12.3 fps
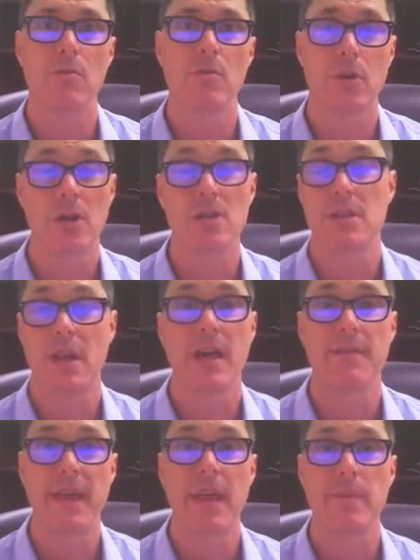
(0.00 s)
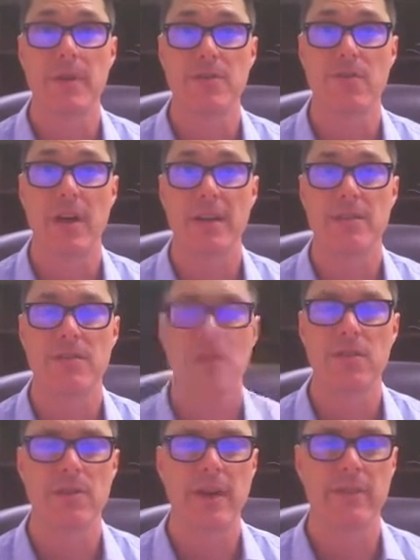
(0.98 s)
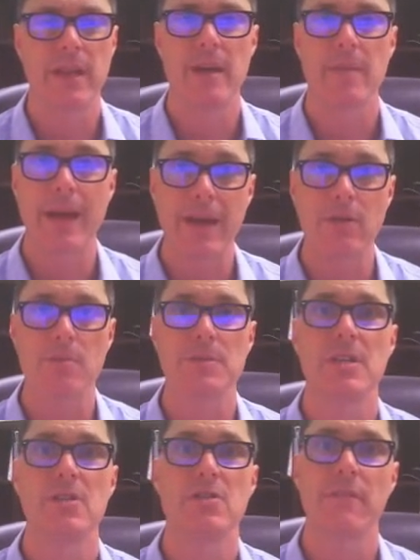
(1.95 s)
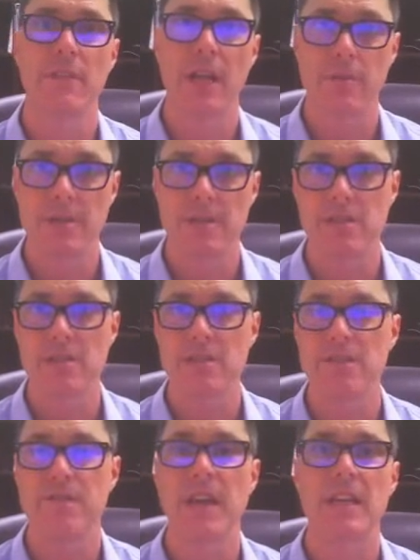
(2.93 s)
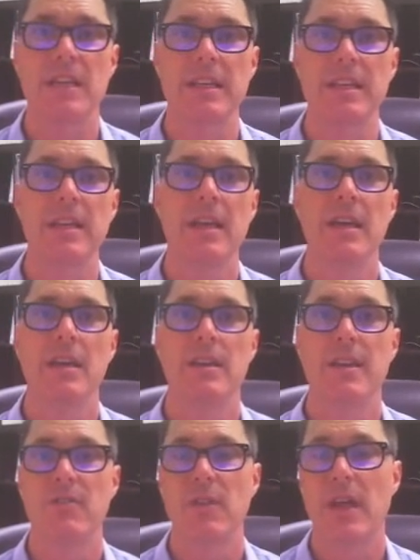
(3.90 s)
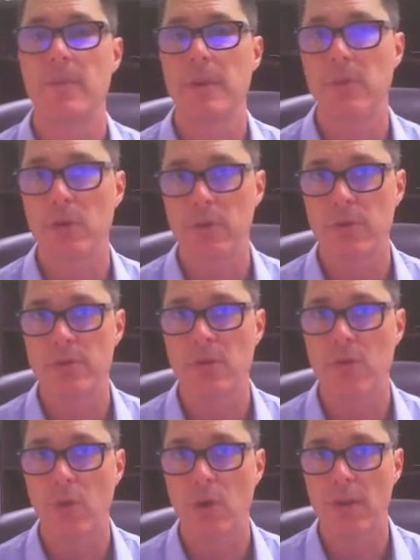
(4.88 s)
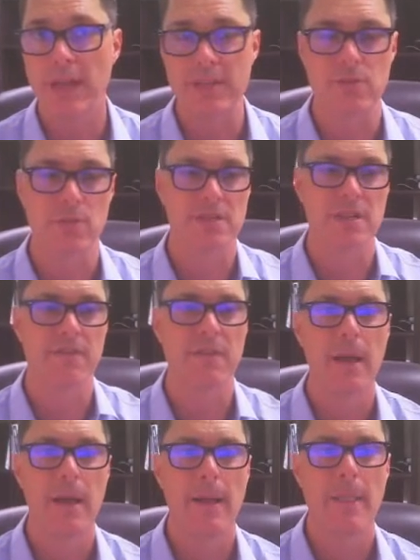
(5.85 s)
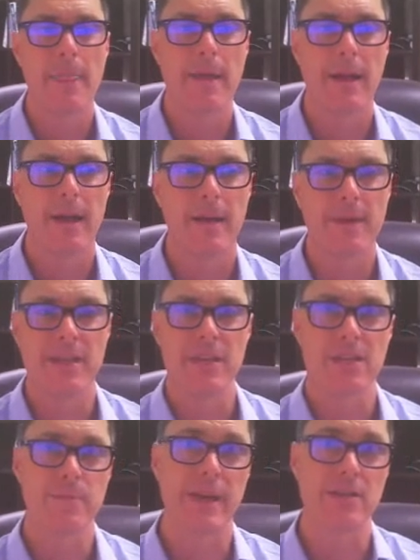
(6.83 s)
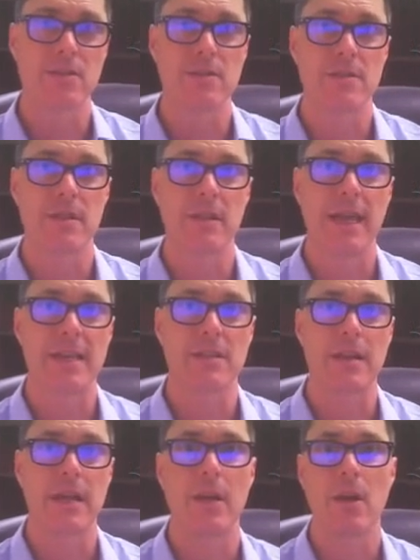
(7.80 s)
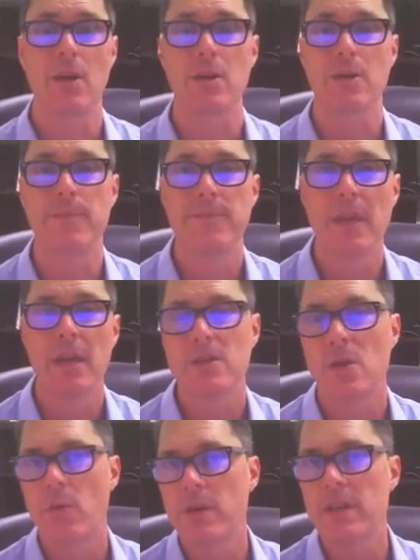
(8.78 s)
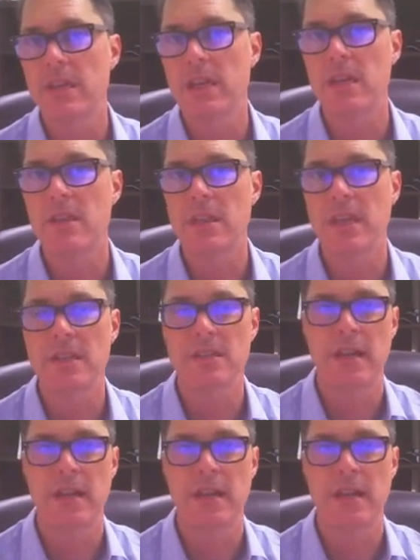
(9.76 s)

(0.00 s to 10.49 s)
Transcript: cause a lot of damage, right? So you have a lot of bankruptcies, you have a lot of businesses failing, you have a lot of people going to the wall, that sort of stuff. And the expansions last a lot longer. So one of the key things that I